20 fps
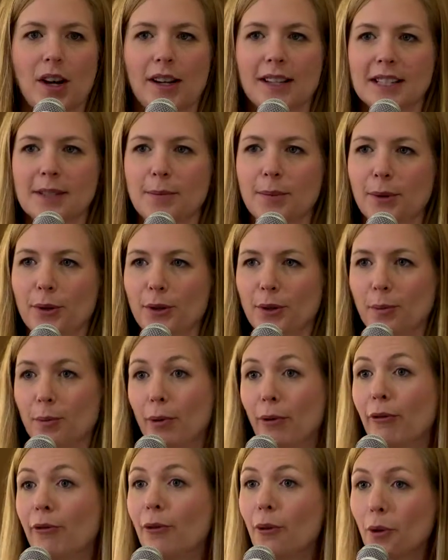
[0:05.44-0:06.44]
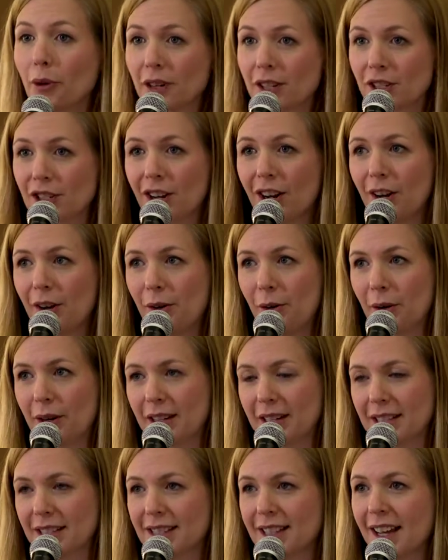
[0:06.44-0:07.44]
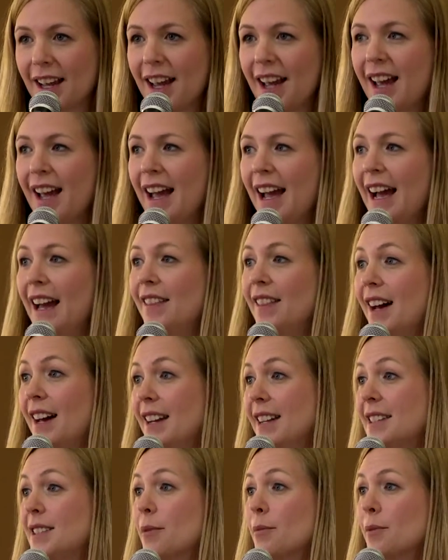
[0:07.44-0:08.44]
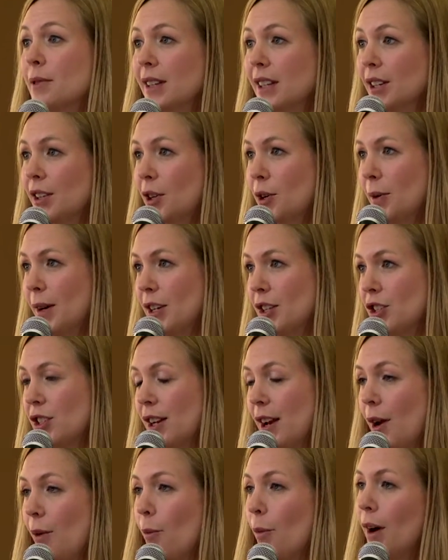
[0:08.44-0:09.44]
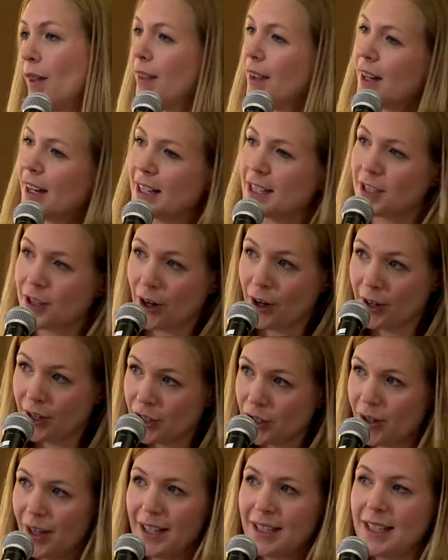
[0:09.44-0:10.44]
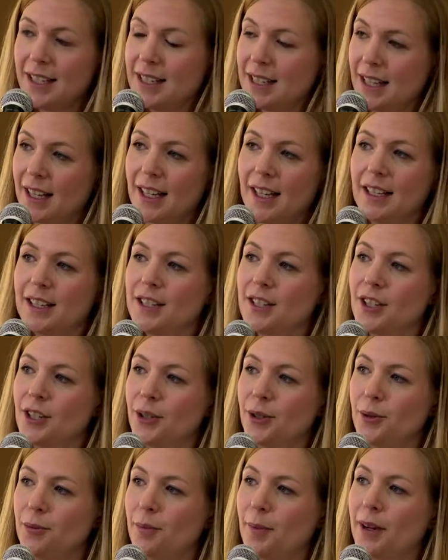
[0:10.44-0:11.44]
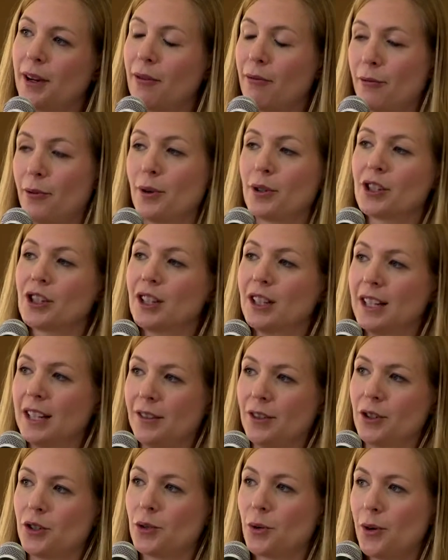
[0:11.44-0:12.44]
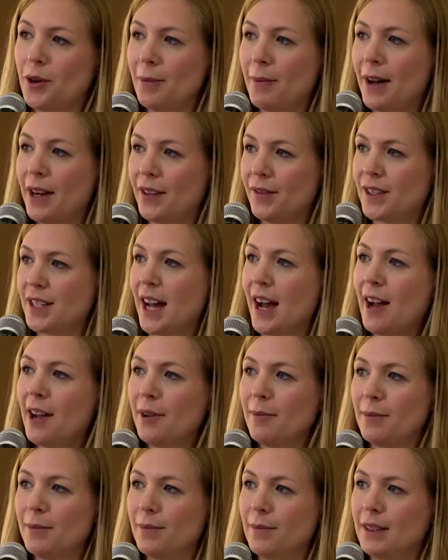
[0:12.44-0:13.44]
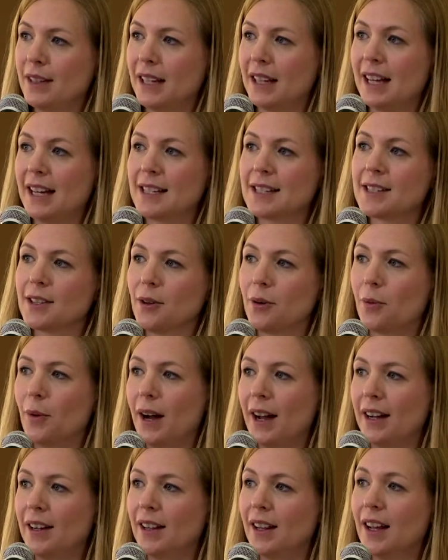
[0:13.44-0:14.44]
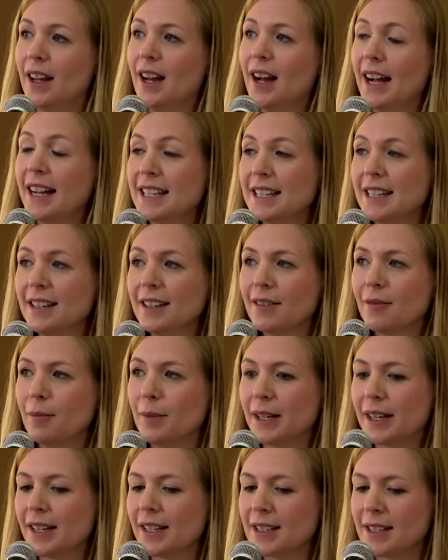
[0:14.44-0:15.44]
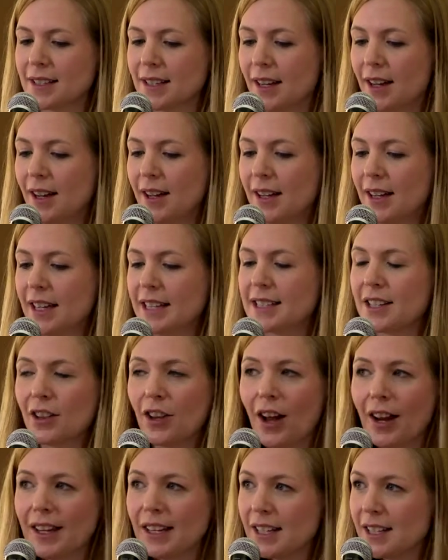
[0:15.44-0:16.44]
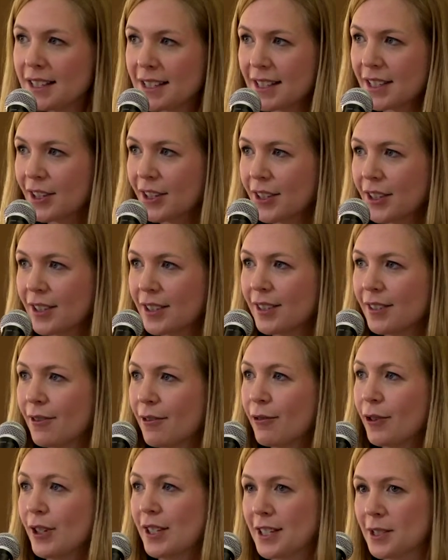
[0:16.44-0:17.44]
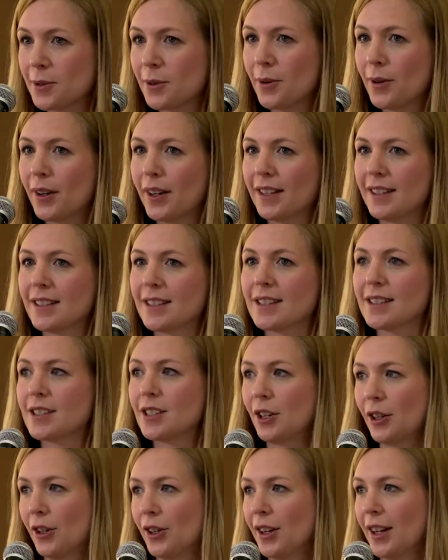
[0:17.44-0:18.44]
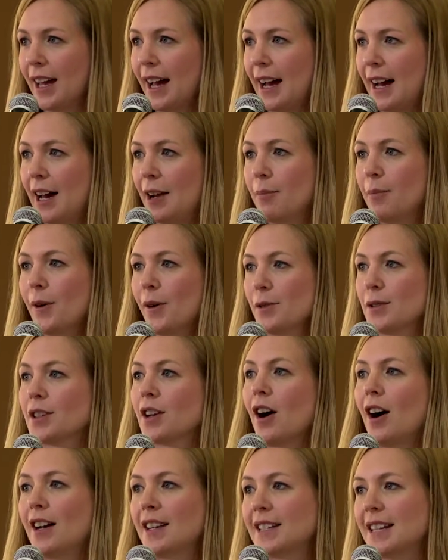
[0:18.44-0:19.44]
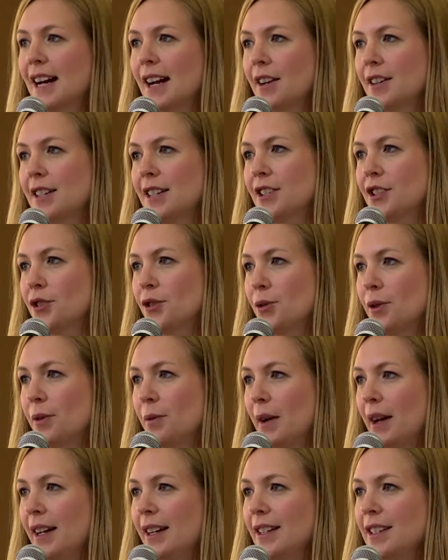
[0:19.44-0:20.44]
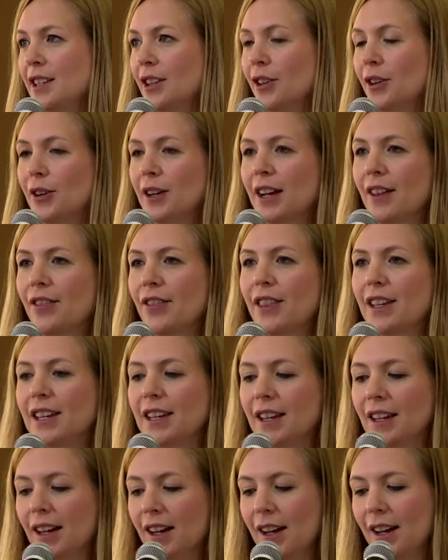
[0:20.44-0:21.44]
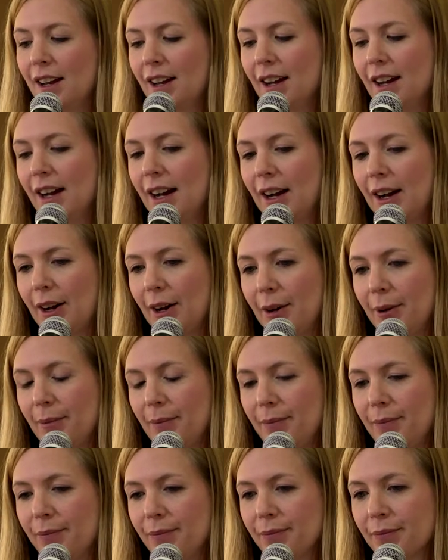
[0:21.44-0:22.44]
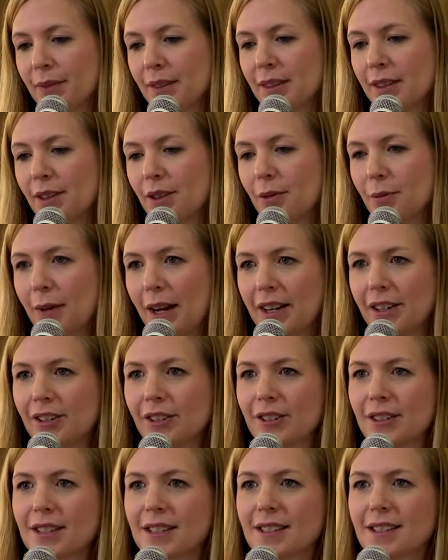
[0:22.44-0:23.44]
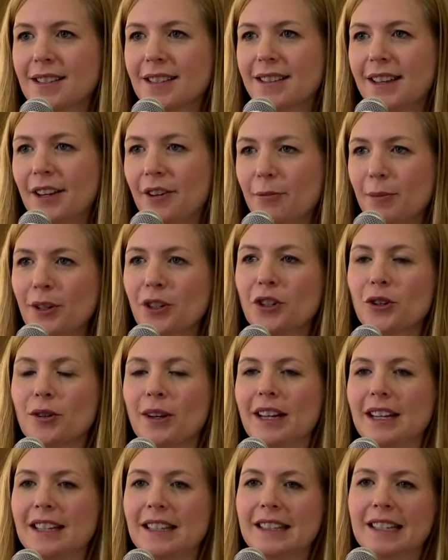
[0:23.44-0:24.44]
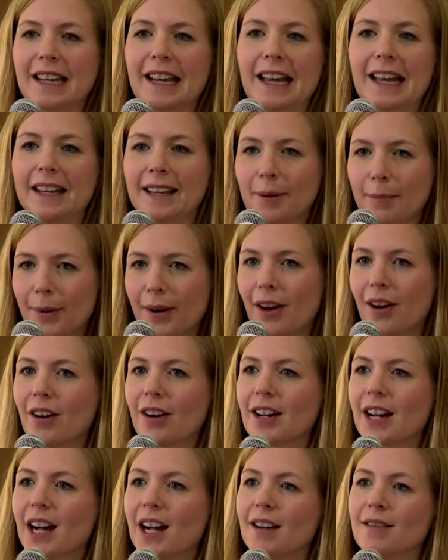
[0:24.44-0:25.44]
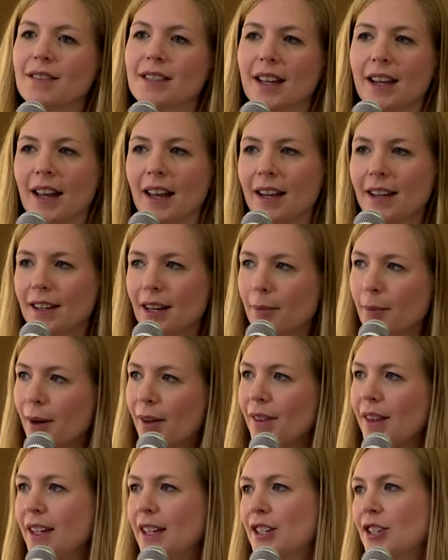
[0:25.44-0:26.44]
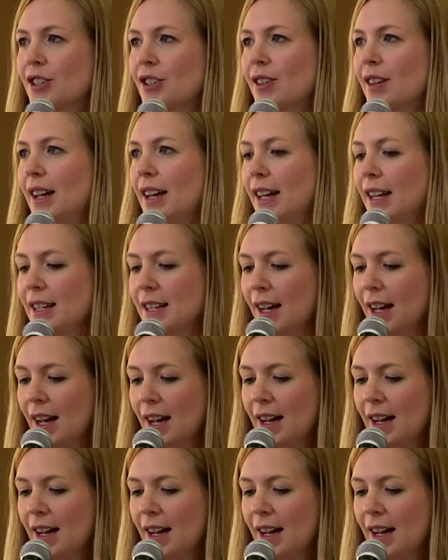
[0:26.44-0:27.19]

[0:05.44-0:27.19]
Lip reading: Hospital before John Norris? And that is a really good question, and one that I started trying to dig into, but unfortunately in the short amount of time in the last little while, I didn't, because it's a lot easier for historians to look at post-contact history, right? To look at the records that have been created that end up in archives, that end up on the internet.